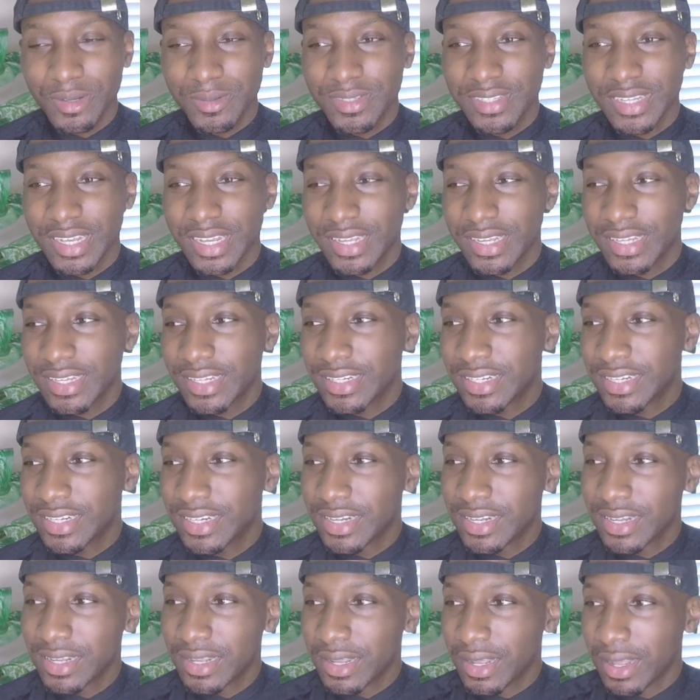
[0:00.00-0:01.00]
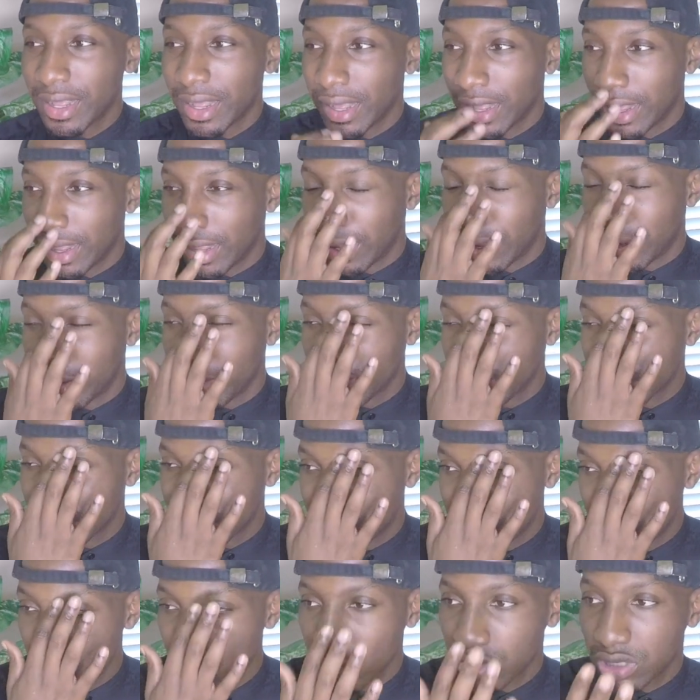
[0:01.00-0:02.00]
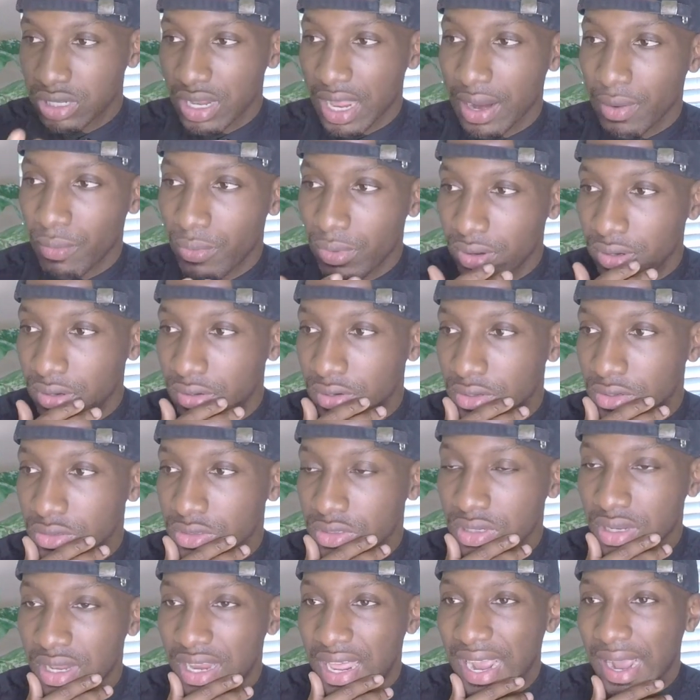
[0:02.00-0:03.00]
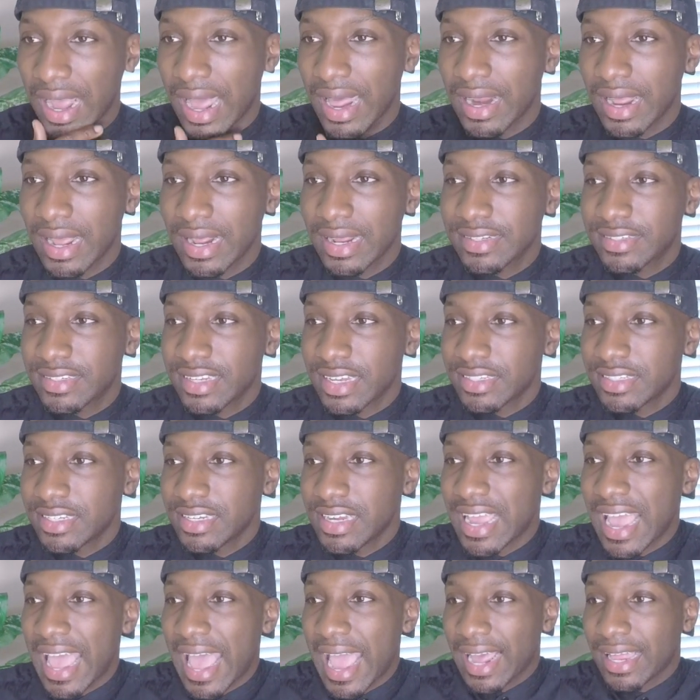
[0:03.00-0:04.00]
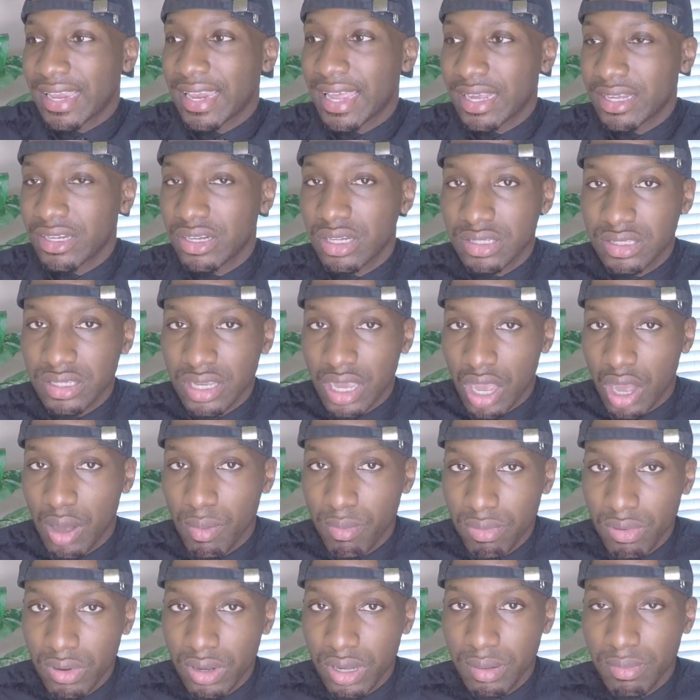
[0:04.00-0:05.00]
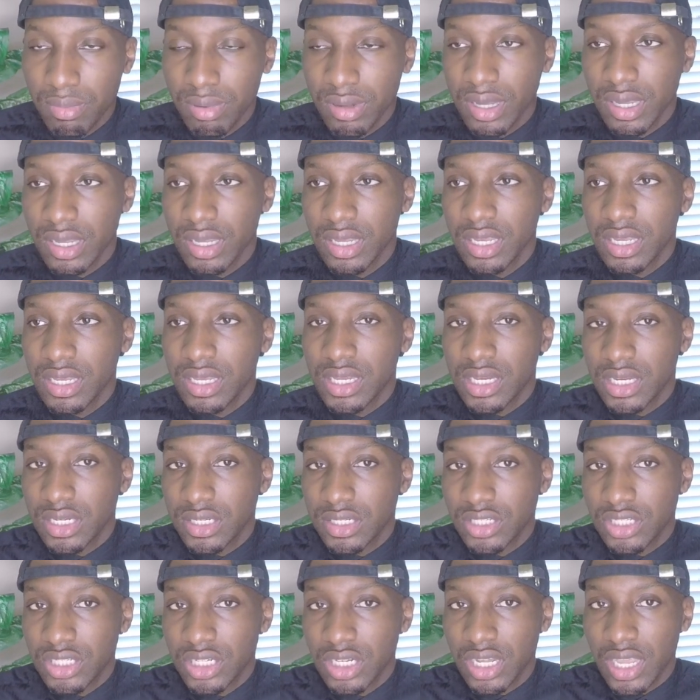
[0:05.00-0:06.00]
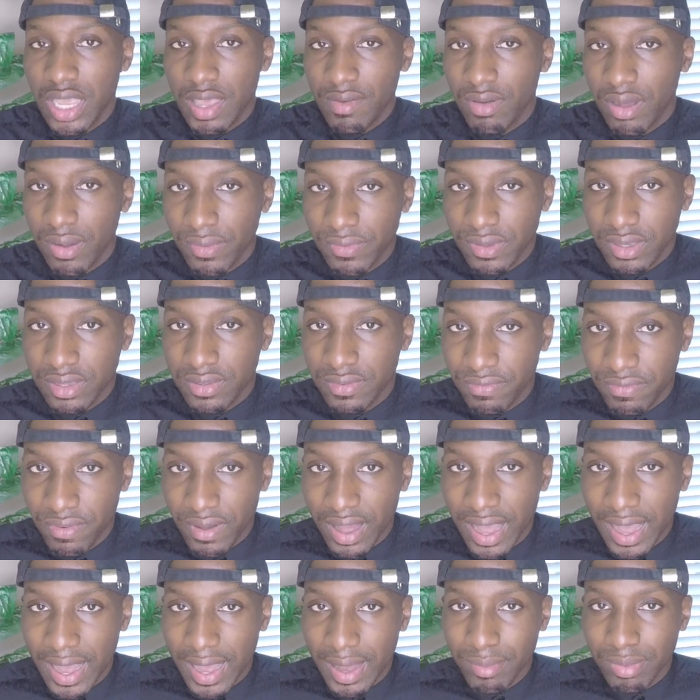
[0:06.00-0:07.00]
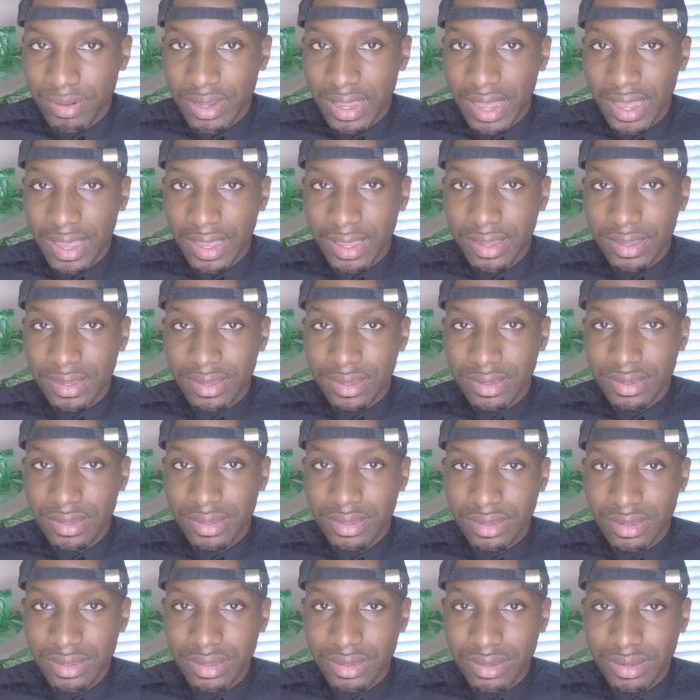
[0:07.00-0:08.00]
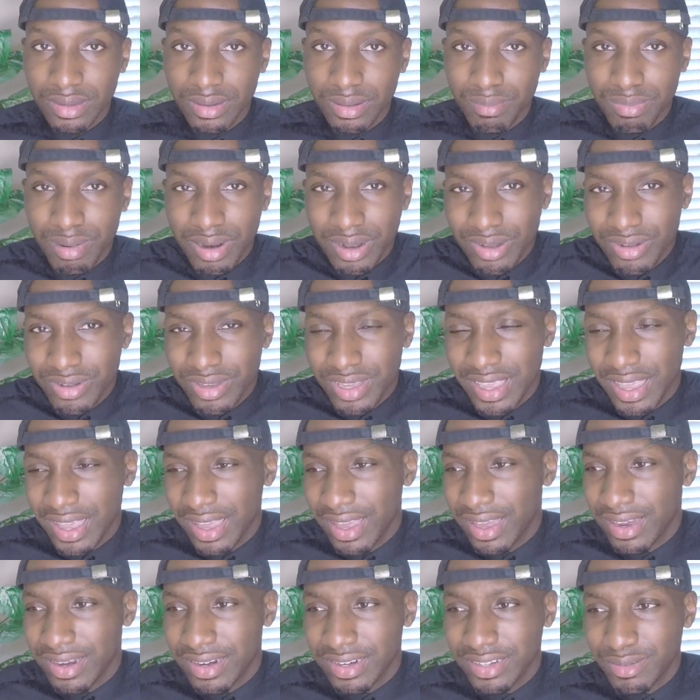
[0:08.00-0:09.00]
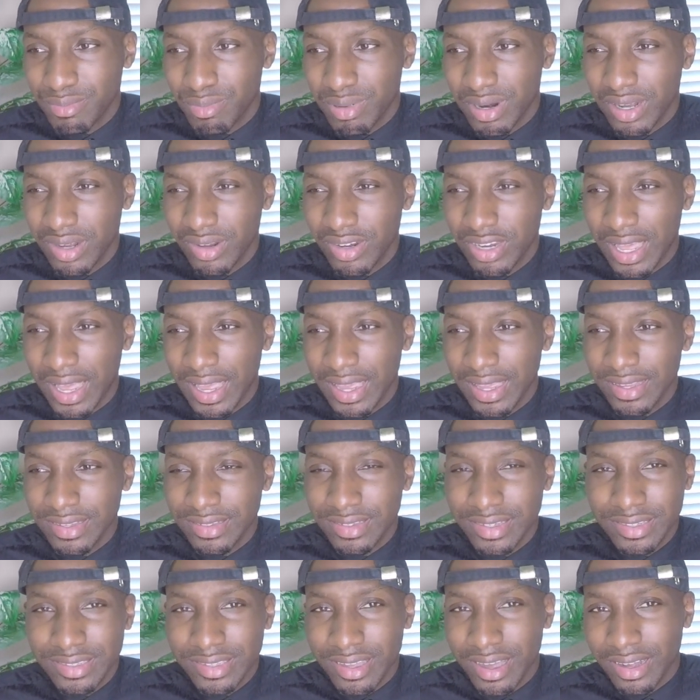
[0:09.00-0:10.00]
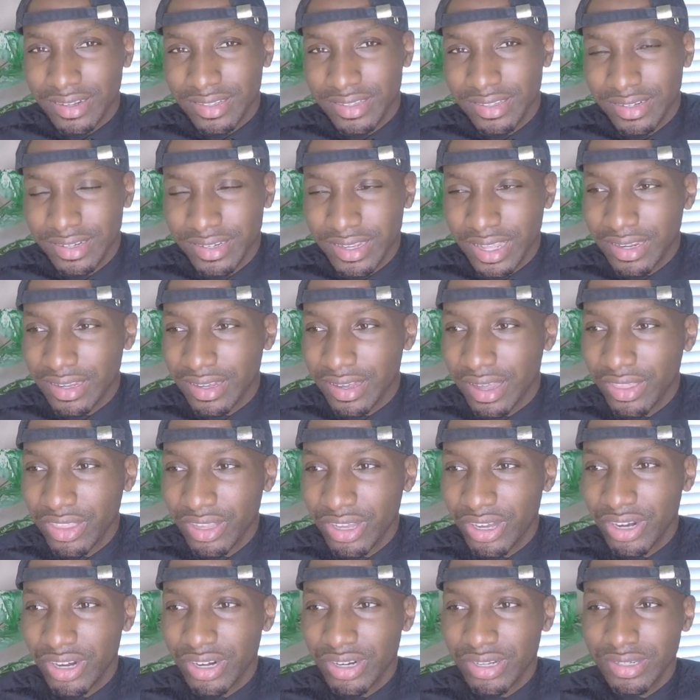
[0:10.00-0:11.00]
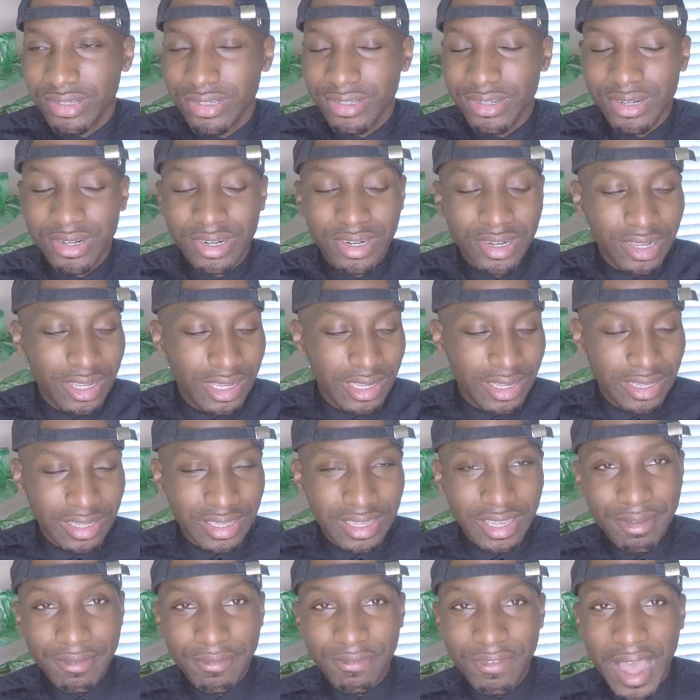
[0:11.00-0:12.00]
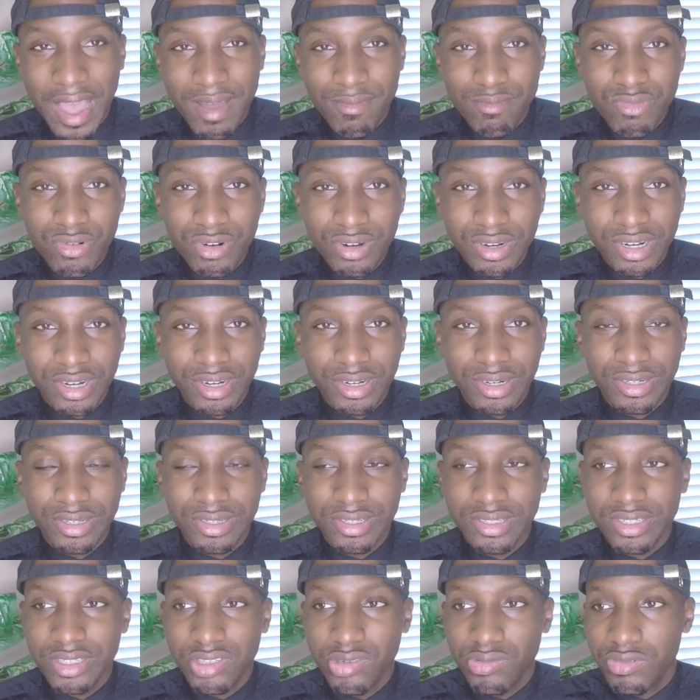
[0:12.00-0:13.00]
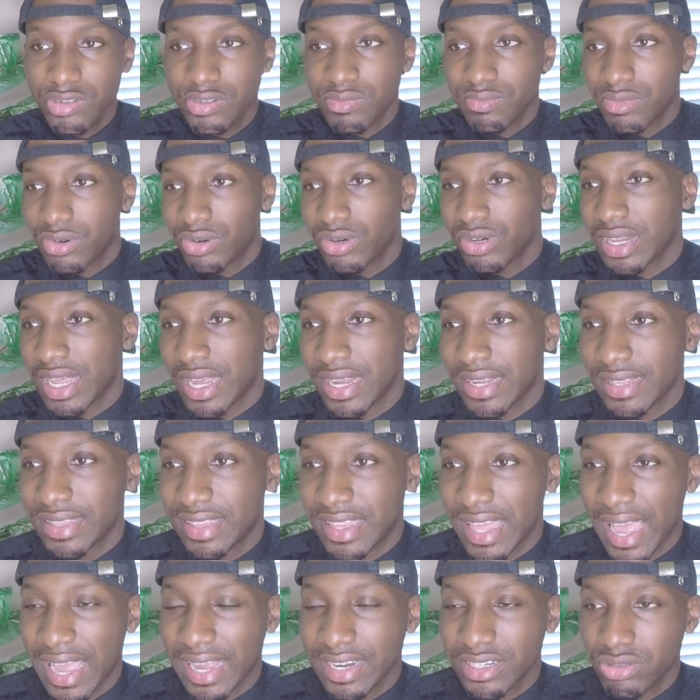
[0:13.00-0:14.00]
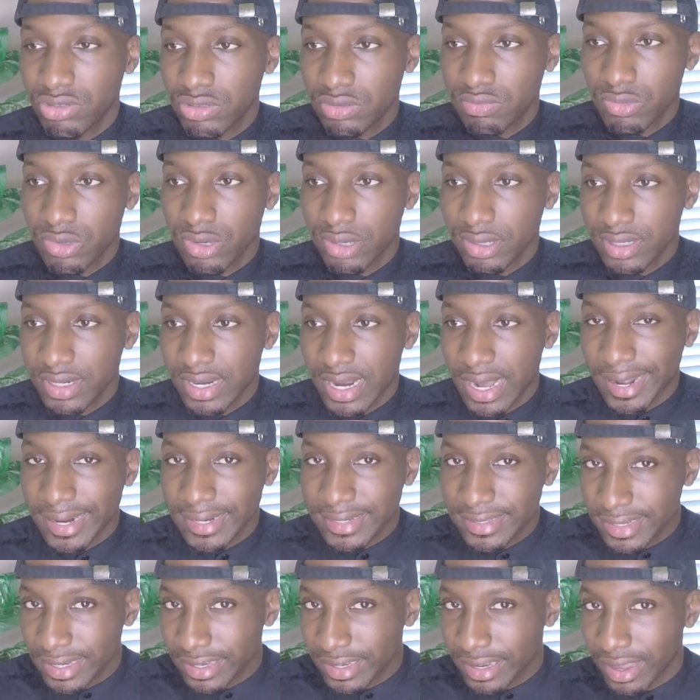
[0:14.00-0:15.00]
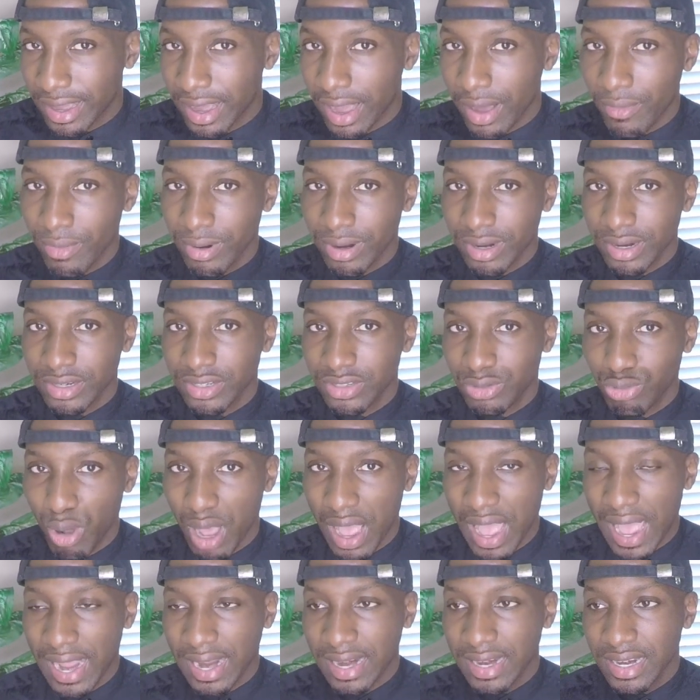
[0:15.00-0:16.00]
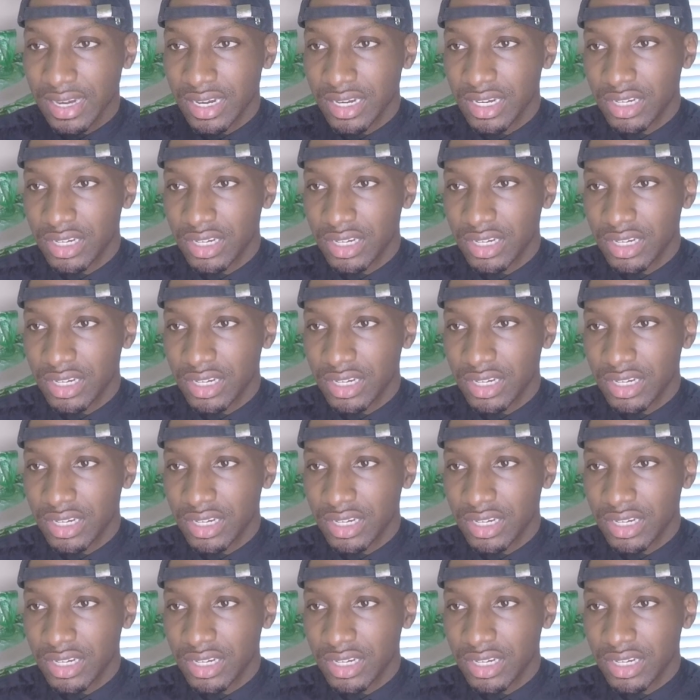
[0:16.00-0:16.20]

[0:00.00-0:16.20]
I'm saying? She was like one of those. Like I ain't say she act like a tomboy, but she gave off this vibe like, bro, who cares, bro? Like, just talk to the other girls or get five more girls. She was more like that. She was more nonchalant with her swag.